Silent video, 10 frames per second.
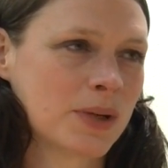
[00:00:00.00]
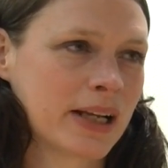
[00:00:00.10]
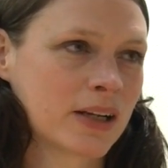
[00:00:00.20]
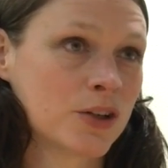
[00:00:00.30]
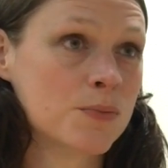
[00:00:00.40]
will
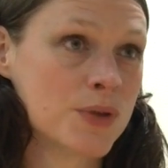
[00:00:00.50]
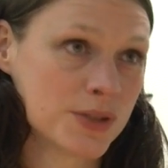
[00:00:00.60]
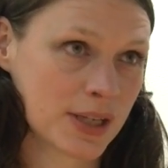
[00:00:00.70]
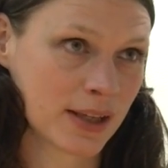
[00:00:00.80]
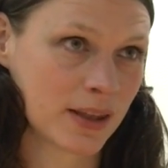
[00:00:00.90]
include
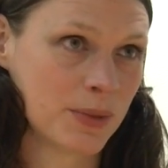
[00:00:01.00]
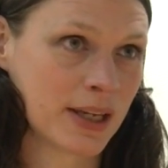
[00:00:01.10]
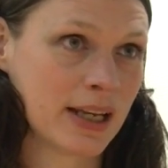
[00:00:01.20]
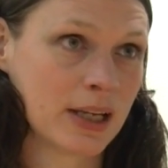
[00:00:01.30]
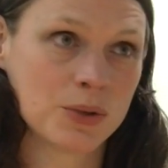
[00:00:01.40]
music at the
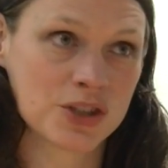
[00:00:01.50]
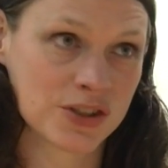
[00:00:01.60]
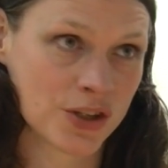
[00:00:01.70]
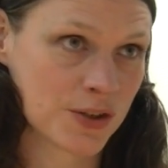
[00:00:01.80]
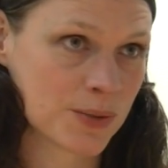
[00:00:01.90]
beginning, which
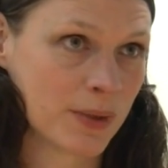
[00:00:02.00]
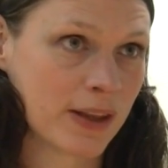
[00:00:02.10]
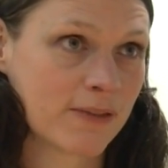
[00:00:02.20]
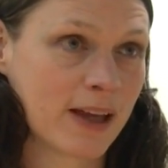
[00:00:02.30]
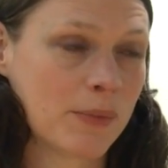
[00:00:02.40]
is chosen
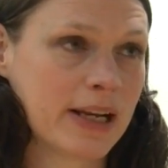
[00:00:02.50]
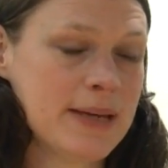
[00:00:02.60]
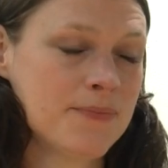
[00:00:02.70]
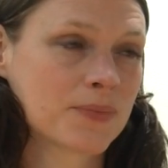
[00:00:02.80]
by the family.